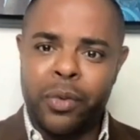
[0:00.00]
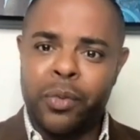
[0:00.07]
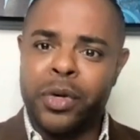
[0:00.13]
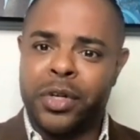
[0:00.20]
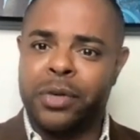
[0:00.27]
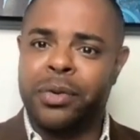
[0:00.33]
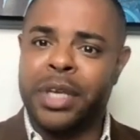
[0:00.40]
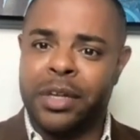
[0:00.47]
we're
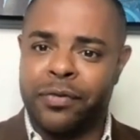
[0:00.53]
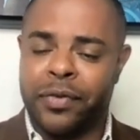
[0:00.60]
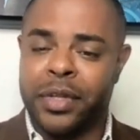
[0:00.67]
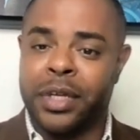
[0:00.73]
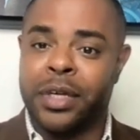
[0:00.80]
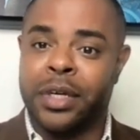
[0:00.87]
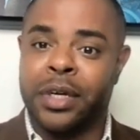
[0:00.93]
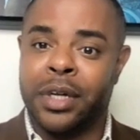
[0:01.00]
doing it for
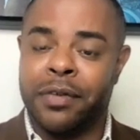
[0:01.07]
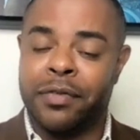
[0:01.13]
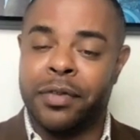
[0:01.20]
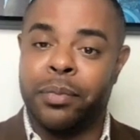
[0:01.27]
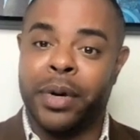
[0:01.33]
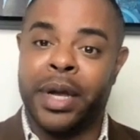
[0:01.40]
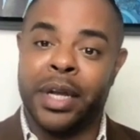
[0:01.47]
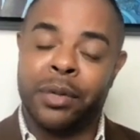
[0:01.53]
the good of the
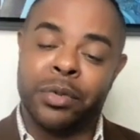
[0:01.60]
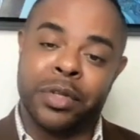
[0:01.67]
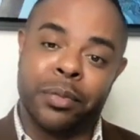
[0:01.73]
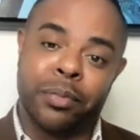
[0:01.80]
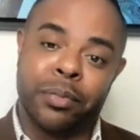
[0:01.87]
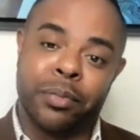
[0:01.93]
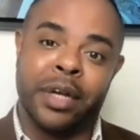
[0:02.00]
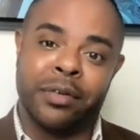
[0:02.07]
brand and what the
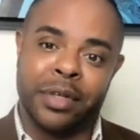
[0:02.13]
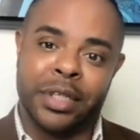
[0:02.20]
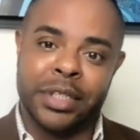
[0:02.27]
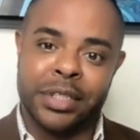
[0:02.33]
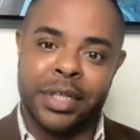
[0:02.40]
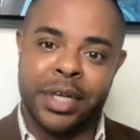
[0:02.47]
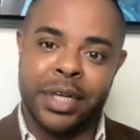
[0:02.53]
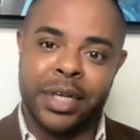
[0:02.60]
brand really
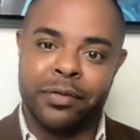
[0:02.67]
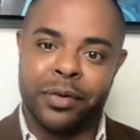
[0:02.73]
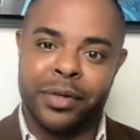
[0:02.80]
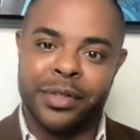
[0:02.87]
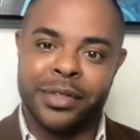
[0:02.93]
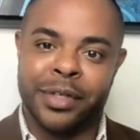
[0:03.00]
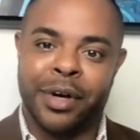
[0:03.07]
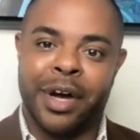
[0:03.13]
stands
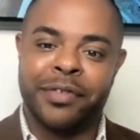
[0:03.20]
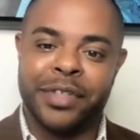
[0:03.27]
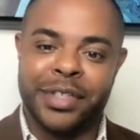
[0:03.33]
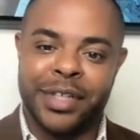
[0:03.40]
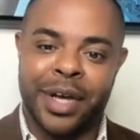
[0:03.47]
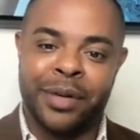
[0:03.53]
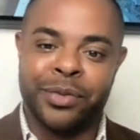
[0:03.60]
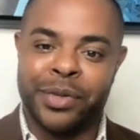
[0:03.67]
for. So
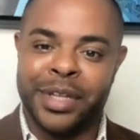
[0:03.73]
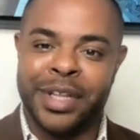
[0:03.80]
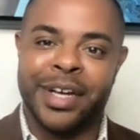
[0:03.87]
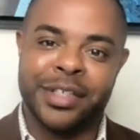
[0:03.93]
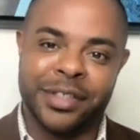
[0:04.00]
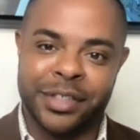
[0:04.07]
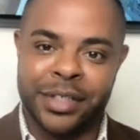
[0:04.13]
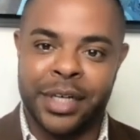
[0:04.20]
oftentimes one of the
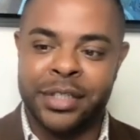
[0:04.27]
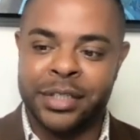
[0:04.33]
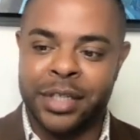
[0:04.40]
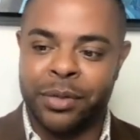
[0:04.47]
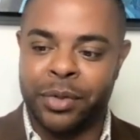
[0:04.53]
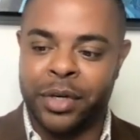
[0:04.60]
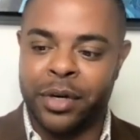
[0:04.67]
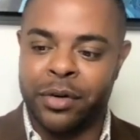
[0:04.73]
exercises
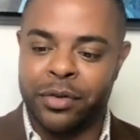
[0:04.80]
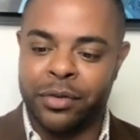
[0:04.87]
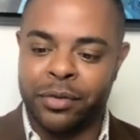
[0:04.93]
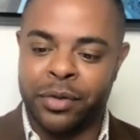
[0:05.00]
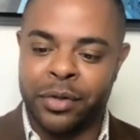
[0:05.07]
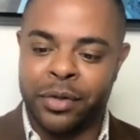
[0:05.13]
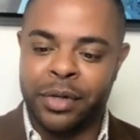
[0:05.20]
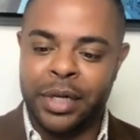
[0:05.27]
that we go
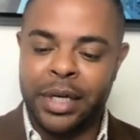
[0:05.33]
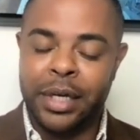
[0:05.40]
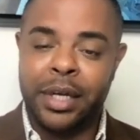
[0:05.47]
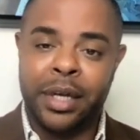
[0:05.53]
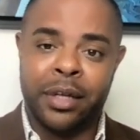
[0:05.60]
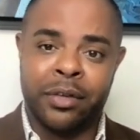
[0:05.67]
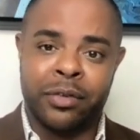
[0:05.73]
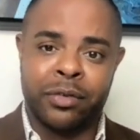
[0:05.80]
through
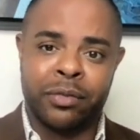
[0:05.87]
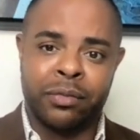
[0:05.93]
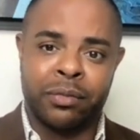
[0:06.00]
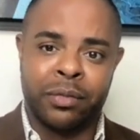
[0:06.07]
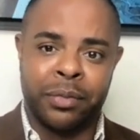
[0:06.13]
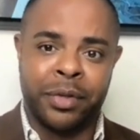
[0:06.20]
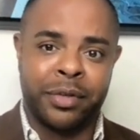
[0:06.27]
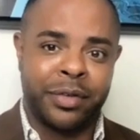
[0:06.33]
is
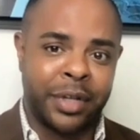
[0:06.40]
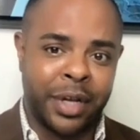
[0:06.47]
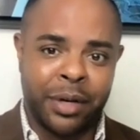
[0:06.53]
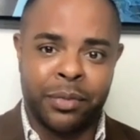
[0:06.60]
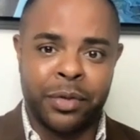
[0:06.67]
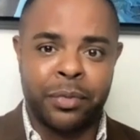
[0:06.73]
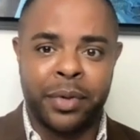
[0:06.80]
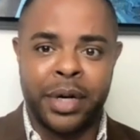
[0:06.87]
when we sit
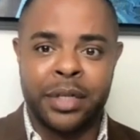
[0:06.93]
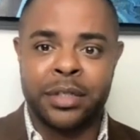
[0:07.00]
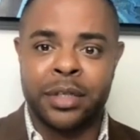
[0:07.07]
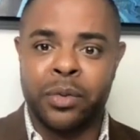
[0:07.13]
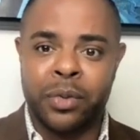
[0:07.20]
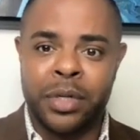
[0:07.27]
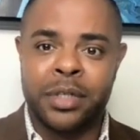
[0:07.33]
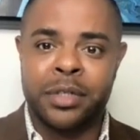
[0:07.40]
down with brands,
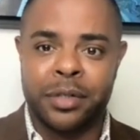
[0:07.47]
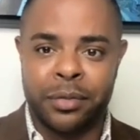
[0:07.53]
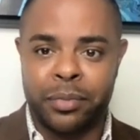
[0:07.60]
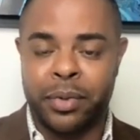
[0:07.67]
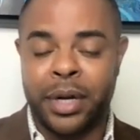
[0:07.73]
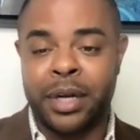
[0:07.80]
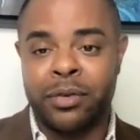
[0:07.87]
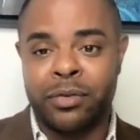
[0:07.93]
like, what does your
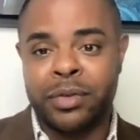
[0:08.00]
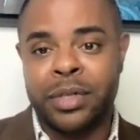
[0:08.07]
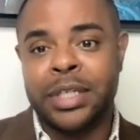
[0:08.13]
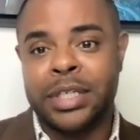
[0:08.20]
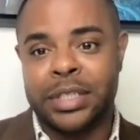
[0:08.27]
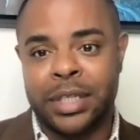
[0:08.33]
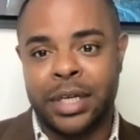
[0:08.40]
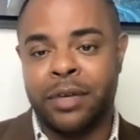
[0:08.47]
brand
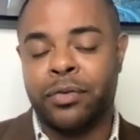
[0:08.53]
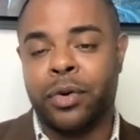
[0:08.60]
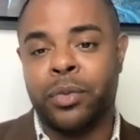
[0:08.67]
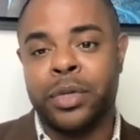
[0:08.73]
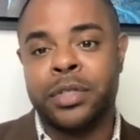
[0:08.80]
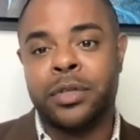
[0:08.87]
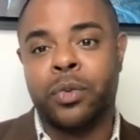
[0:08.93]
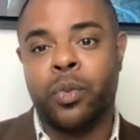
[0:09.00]
really stand for?
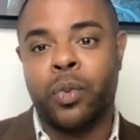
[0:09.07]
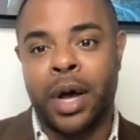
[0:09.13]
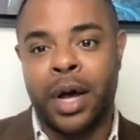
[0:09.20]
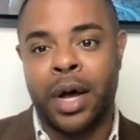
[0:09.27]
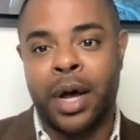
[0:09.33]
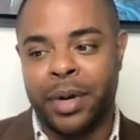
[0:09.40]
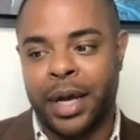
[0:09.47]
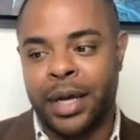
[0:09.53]
What is the why
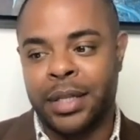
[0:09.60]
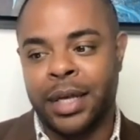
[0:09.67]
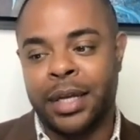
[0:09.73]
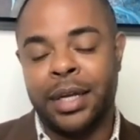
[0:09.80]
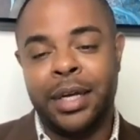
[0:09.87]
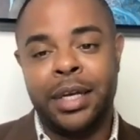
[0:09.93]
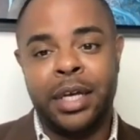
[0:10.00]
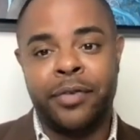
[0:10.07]
behind
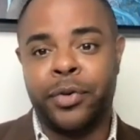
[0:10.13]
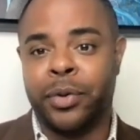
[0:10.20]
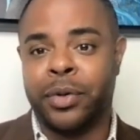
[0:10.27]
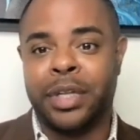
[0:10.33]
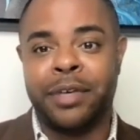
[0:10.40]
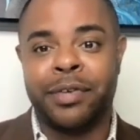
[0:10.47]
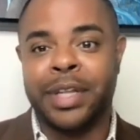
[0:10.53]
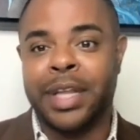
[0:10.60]
that? If you were to
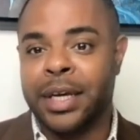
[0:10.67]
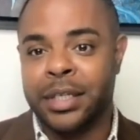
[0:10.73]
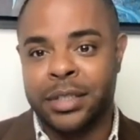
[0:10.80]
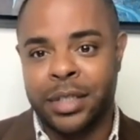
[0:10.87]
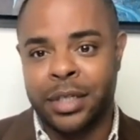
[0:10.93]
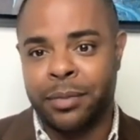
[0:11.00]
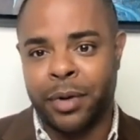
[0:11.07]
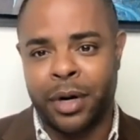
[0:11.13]
leave a
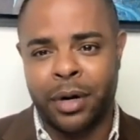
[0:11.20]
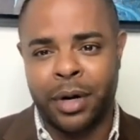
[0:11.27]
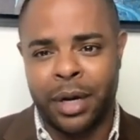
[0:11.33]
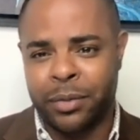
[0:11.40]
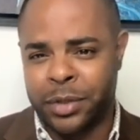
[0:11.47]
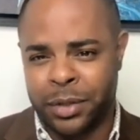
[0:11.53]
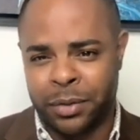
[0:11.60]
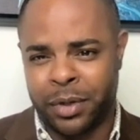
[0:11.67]
legacy tomorrow, how
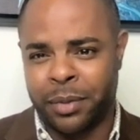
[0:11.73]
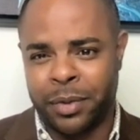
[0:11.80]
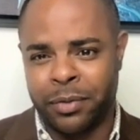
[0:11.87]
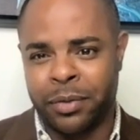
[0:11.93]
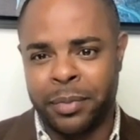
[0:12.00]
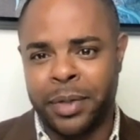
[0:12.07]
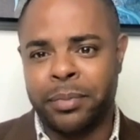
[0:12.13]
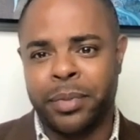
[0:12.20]
would you want to be
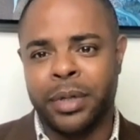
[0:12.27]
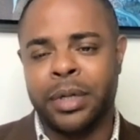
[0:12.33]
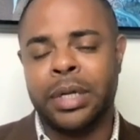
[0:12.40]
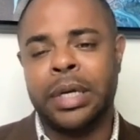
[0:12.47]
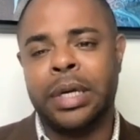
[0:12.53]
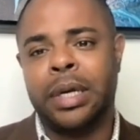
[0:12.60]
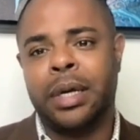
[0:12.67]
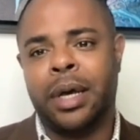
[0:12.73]
remembered?
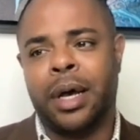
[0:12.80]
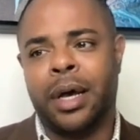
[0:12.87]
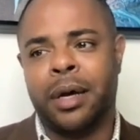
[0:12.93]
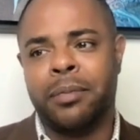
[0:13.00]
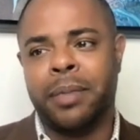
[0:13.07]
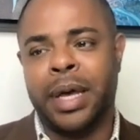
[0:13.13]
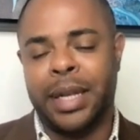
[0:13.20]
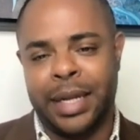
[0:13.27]

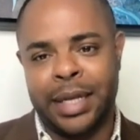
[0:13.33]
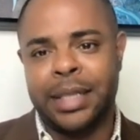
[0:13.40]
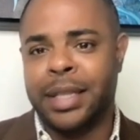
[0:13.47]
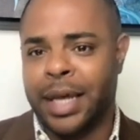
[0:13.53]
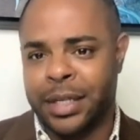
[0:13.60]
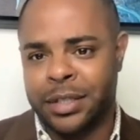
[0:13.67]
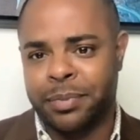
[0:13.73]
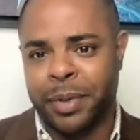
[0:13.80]
And in
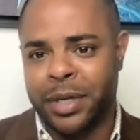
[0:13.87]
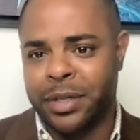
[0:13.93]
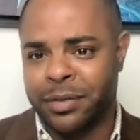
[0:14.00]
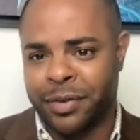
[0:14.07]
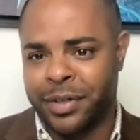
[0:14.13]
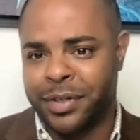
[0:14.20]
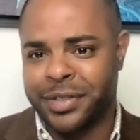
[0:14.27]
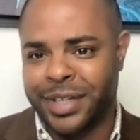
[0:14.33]
that space
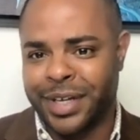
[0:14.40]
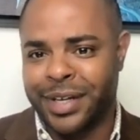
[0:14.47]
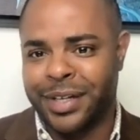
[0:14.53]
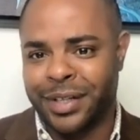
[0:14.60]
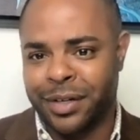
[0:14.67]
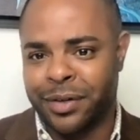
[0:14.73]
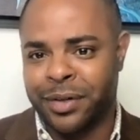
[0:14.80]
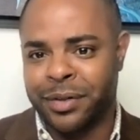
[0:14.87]
of
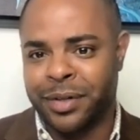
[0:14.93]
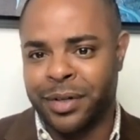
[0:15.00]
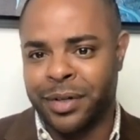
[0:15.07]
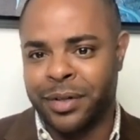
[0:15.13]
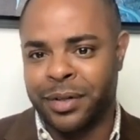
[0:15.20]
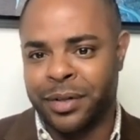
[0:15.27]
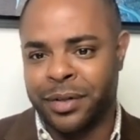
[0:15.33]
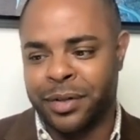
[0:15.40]
understanding
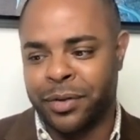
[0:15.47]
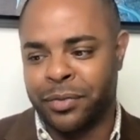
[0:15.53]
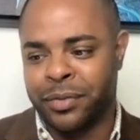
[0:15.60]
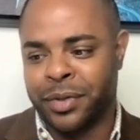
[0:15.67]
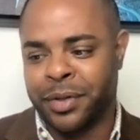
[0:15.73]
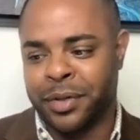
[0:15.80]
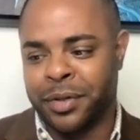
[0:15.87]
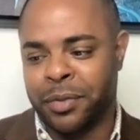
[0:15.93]

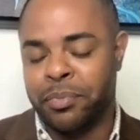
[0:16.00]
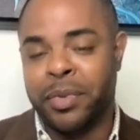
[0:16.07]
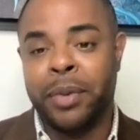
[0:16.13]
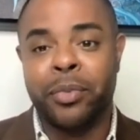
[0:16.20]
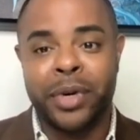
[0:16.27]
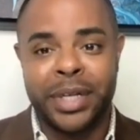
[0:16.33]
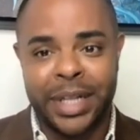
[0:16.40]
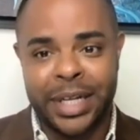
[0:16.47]
the
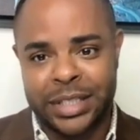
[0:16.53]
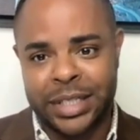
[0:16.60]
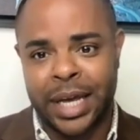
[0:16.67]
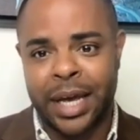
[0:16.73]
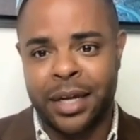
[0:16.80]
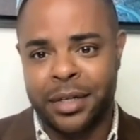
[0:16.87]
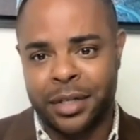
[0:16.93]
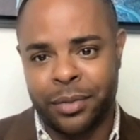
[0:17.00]
memory that's
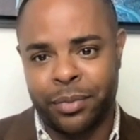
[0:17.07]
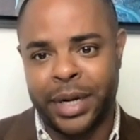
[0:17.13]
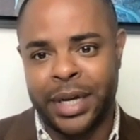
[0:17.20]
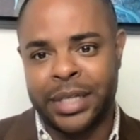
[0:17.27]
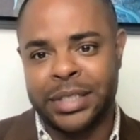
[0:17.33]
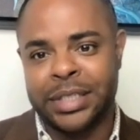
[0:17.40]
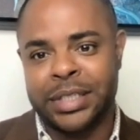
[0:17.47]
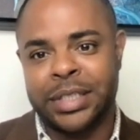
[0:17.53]
tied to the
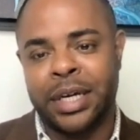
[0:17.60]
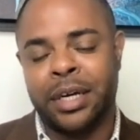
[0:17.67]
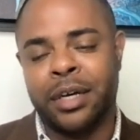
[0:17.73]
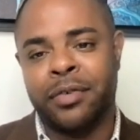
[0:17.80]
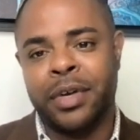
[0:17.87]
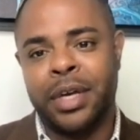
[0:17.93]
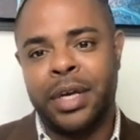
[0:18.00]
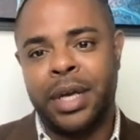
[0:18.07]
brand
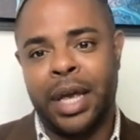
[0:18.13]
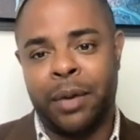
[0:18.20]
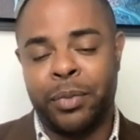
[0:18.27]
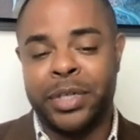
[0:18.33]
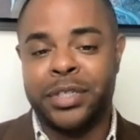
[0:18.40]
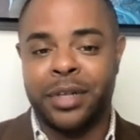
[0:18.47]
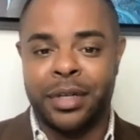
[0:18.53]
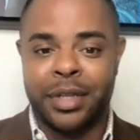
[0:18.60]
itself, and
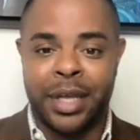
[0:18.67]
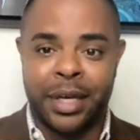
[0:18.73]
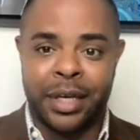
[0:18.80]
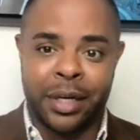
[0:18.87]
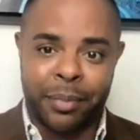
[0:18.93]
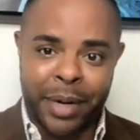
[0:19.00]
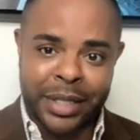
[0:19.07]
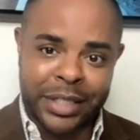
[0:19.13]
we start
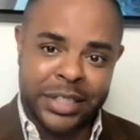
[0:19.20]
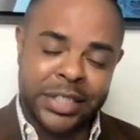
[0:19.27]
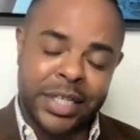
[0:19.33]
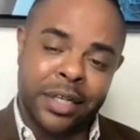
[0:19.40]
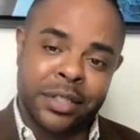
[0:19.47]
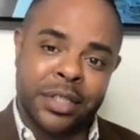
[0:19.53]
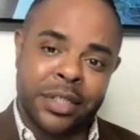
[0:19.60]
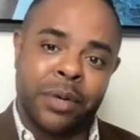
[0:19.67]
thinking about the
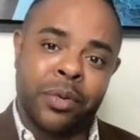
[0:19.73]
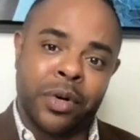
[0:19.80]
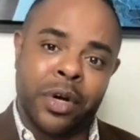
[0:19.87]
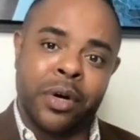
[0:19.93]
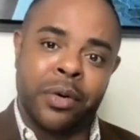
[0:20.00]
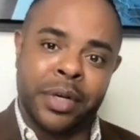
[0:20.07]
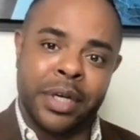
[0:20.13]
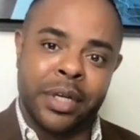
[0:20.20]
channels that we're
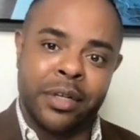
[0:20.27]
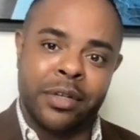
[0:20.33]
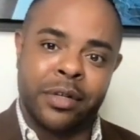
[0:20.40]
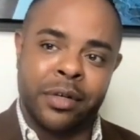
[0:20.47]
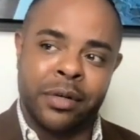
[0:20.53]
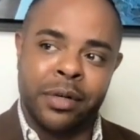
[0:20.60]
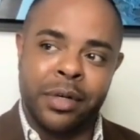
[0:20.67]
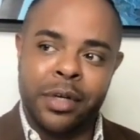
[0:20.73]
going
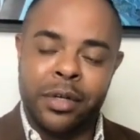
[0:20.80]
into,